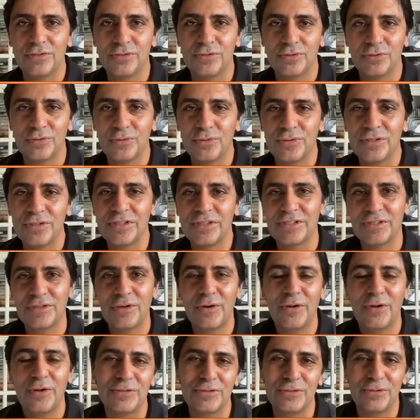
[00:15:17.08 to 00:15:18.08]
to students is
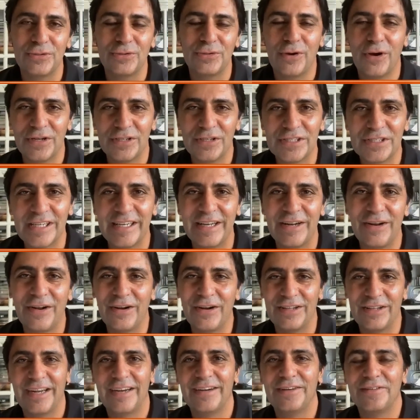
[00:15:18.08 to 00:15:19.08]
also honestly
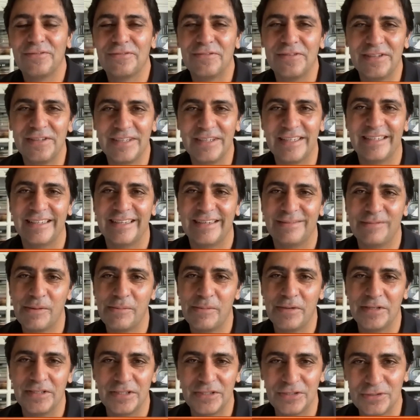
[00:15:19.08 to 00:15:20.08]
not that different. My
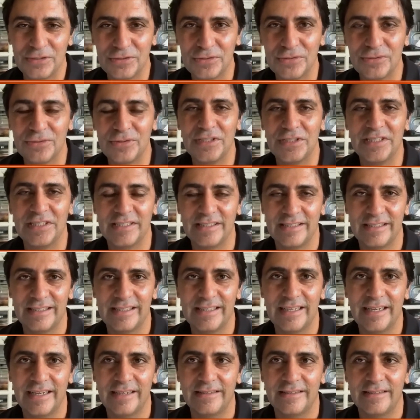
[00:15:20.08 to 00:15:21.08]
message to students
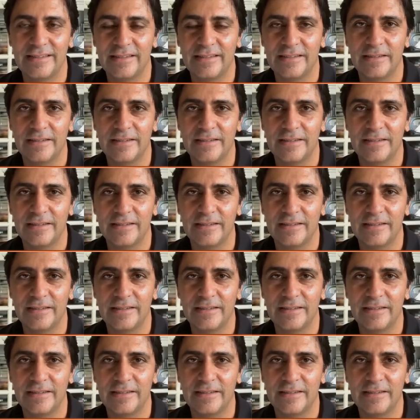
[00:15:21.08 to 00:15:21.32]
is that